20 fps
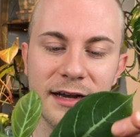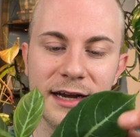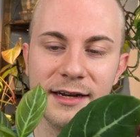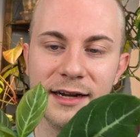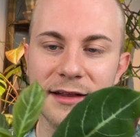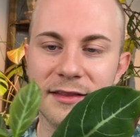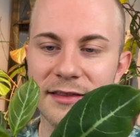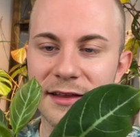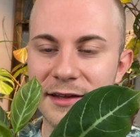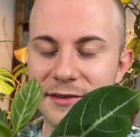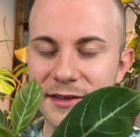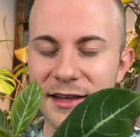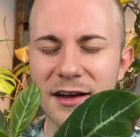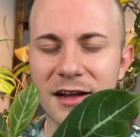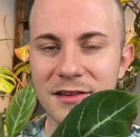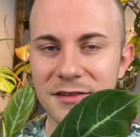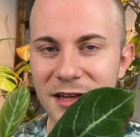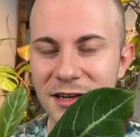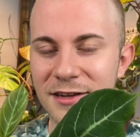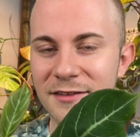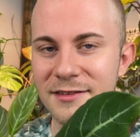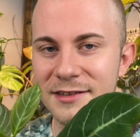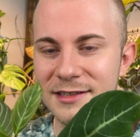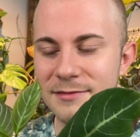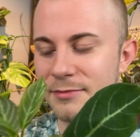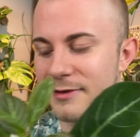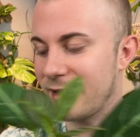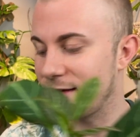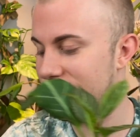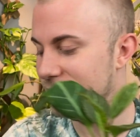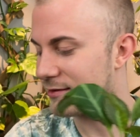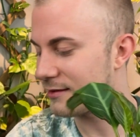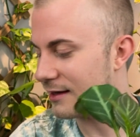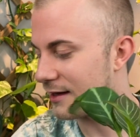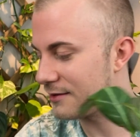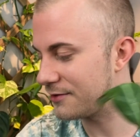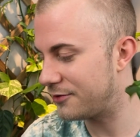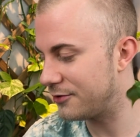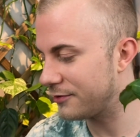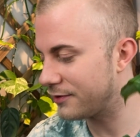and I think that a lot of these plants,
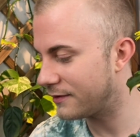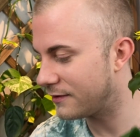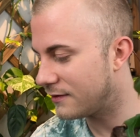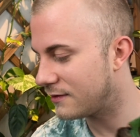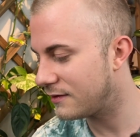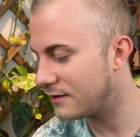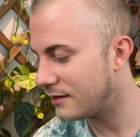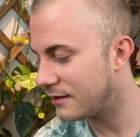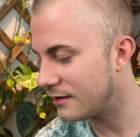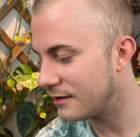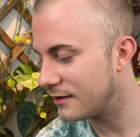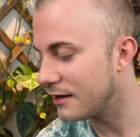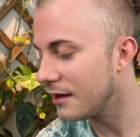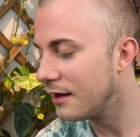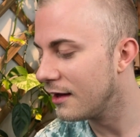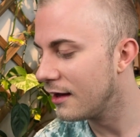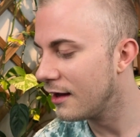as you can see,